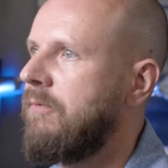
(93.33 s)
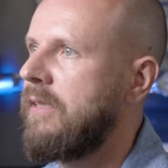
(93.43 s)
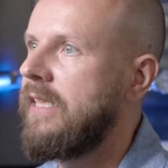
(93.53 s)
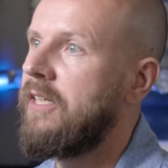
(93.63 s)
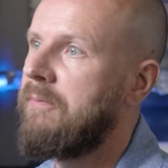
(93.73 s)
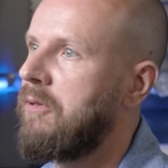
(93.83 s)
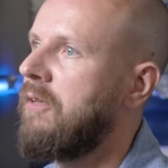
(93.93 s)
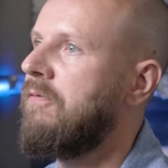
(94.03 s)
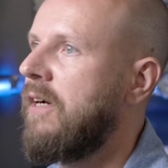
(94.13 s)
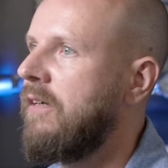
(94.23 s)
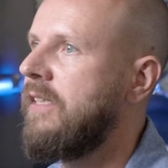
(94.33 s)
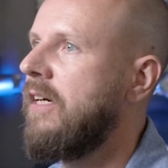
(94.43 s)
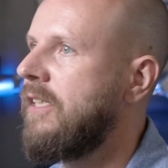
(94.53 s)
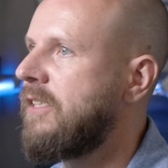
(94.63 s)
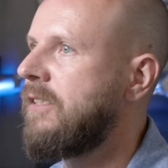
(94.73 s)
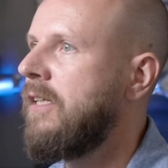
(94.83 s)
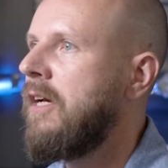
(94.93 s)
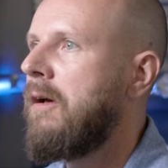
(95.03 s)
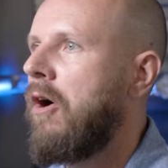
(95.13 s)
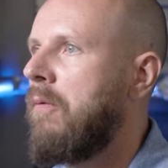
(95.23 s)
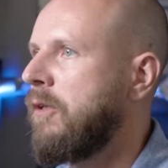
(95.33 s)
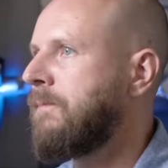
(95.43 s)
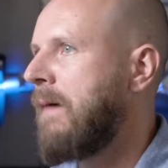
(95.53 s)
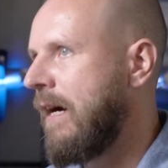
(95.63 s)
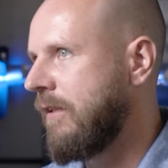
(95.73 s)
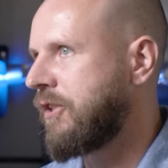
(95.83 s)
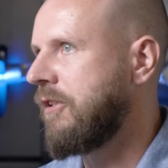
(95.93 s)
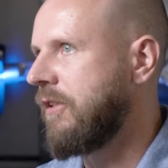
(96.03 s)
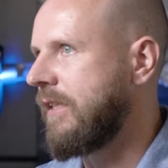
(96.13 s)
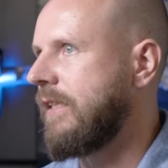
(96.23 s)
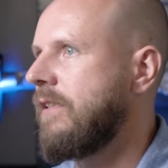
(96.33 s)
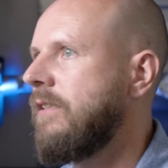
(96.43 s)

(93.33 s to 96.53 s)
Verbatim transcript: And we end up with a very nice, almost polished looking